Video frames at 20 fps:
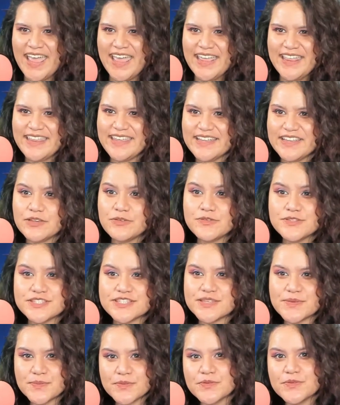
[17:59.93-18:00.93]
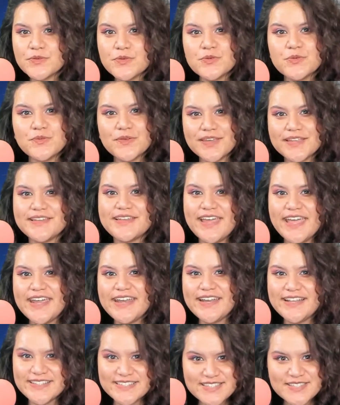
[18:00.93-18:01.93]
like there was someone who
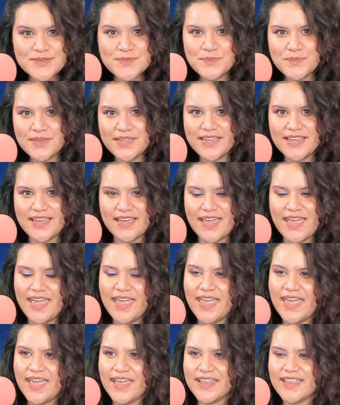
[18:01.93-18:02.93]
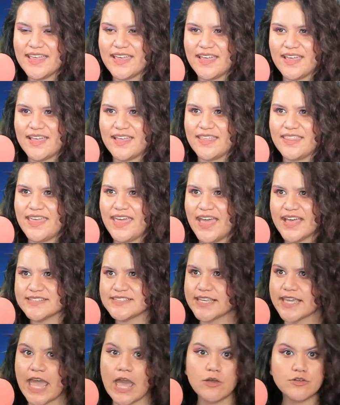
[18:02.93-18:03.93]
related to me and uh, they asked
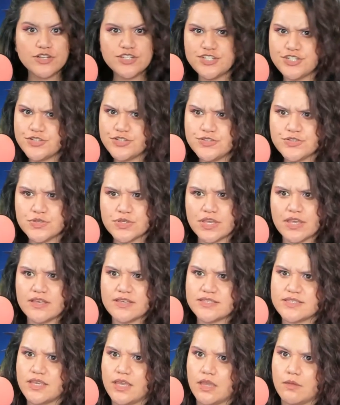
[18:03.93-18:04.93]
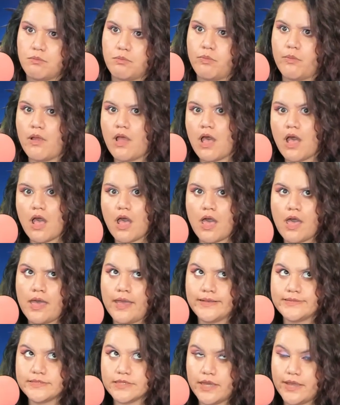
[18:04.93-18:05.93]
like how did you it i was like bruh
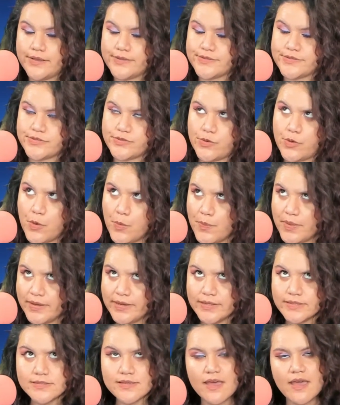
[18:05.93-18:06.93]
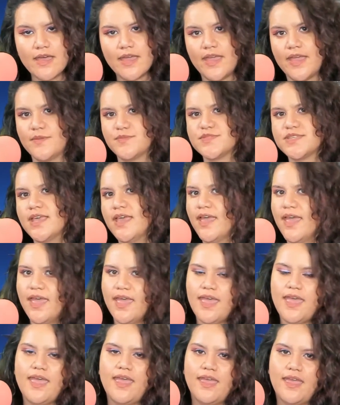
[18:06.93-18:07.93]
i died so many times
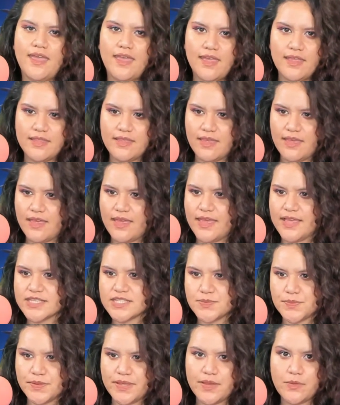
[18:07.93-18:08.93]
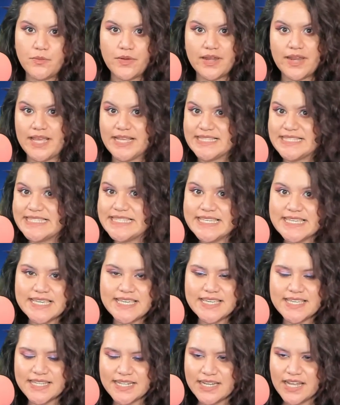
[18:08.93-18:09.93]
and i explained what i
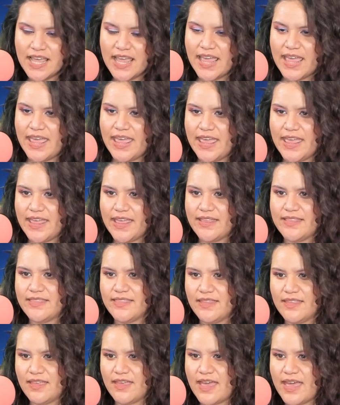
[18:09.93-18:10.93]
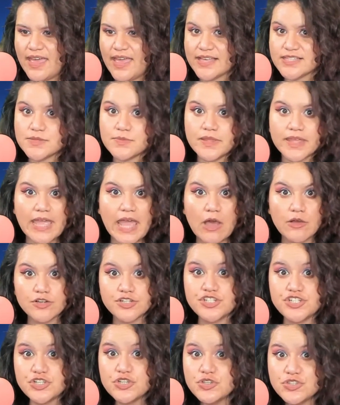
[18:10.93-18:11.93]
did and i asked him like how
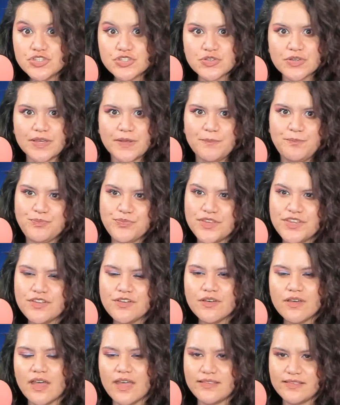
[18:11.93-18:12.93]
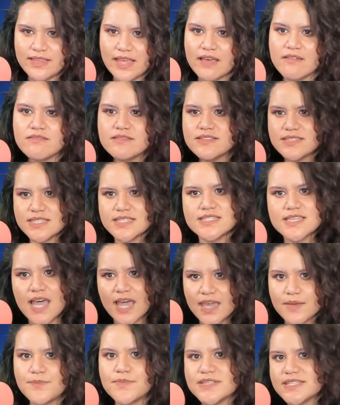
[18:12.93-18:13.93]
did you do it you know that was the
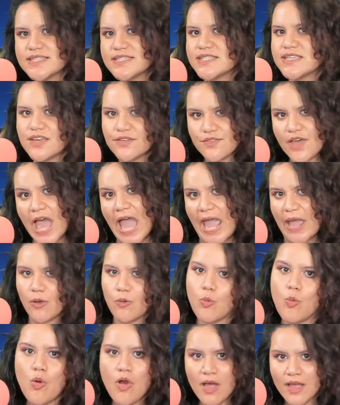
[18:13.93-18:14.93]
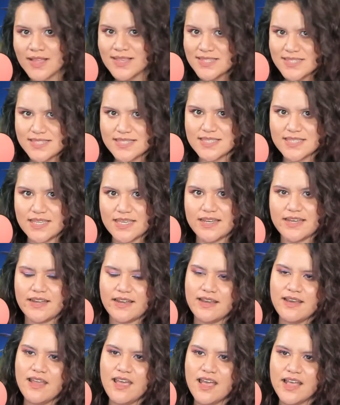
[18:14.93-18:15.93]
type of stuff i wanted
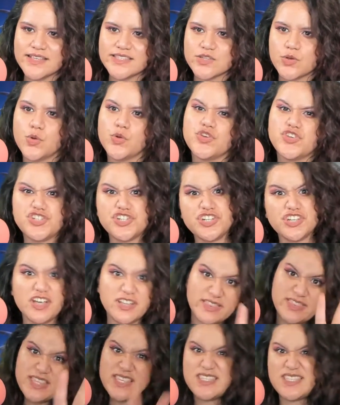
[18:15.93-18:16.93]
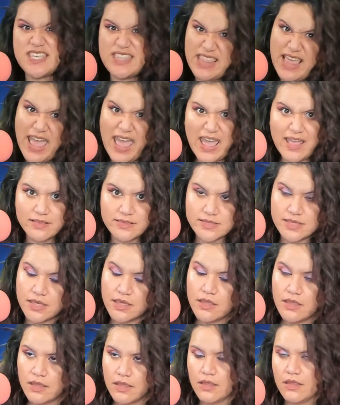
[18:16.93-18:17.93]
not oh you should have done this and that
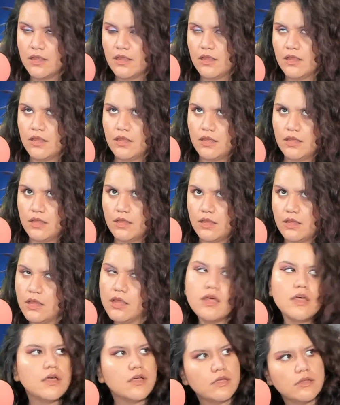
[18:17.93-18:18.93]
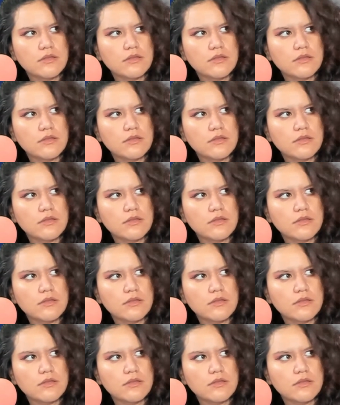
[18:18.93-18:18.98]
Ugh!